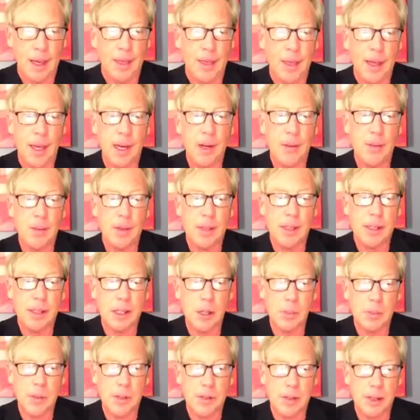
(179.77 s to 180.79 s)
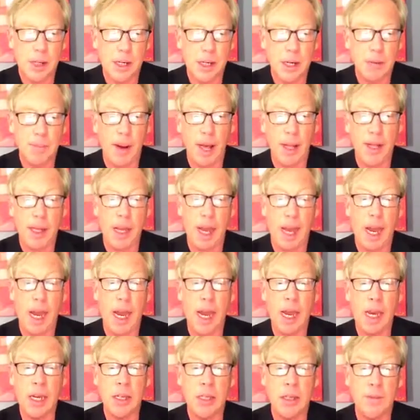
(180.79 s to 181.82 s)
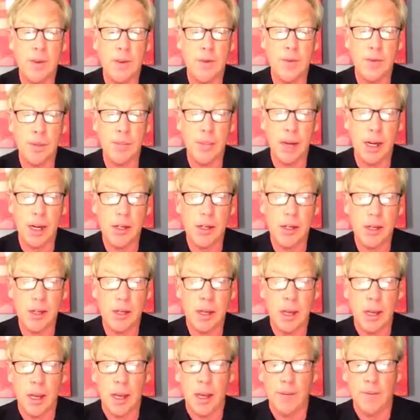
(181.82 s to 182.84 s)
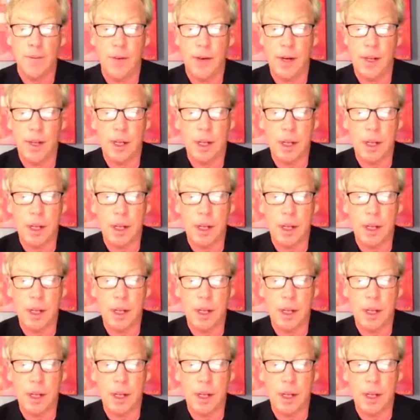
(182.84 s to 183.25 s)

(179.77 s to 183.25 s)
Then it was superseded by the age of information via the